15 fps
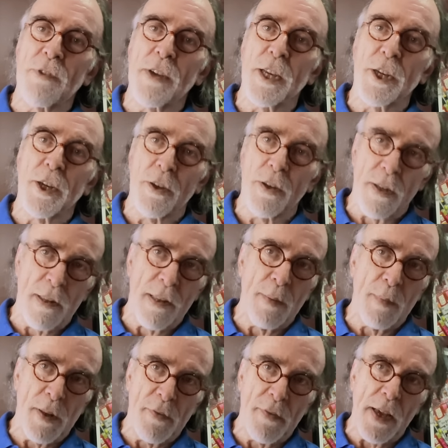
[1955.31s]
ratio in a
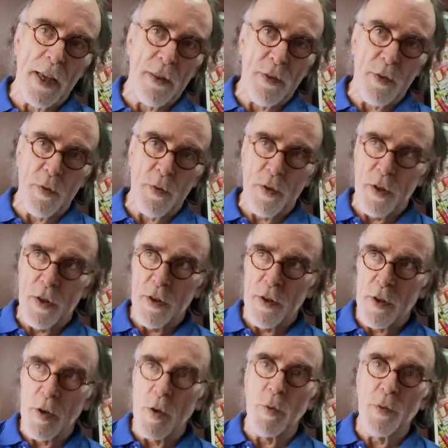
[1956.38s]
similar vein to
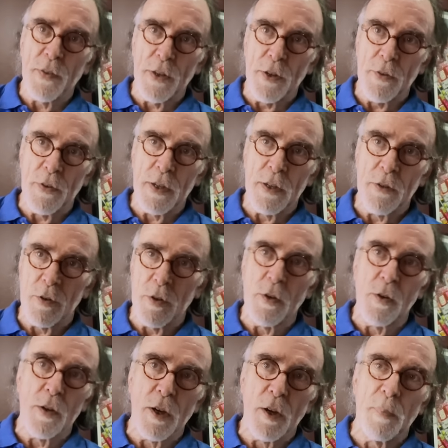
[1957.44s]
gold silver or
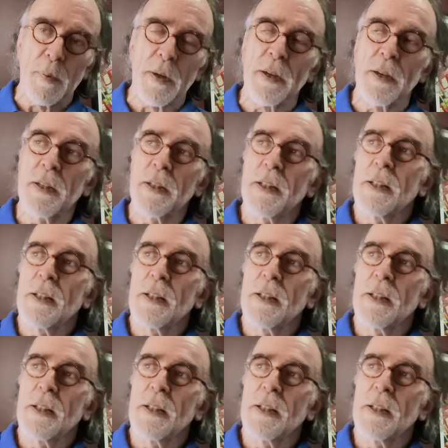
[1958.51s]
gold copper.